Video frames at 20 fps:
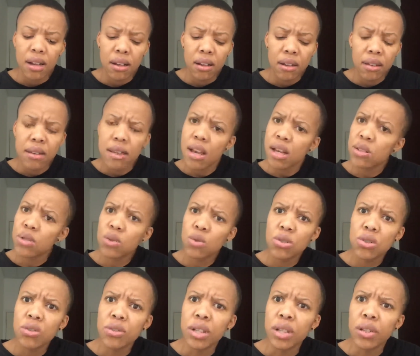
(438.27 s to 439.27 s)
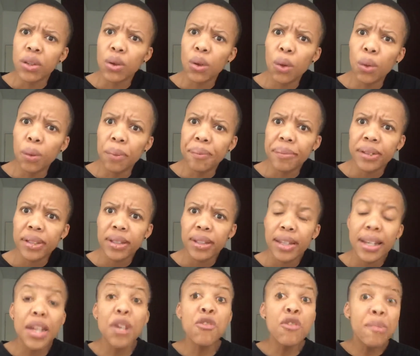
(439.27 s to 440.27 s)
Nyazi ukuthi unentombi.
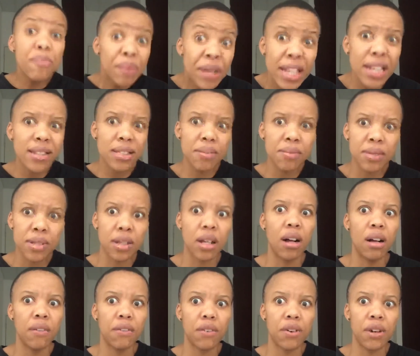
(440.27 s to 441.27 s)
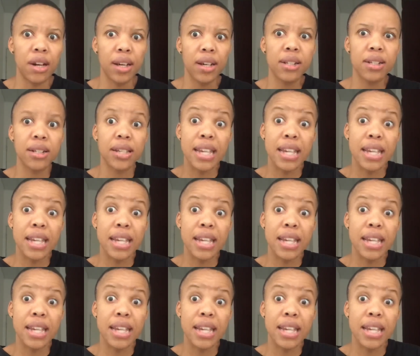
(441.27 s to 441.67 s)
He repeats himself, alright?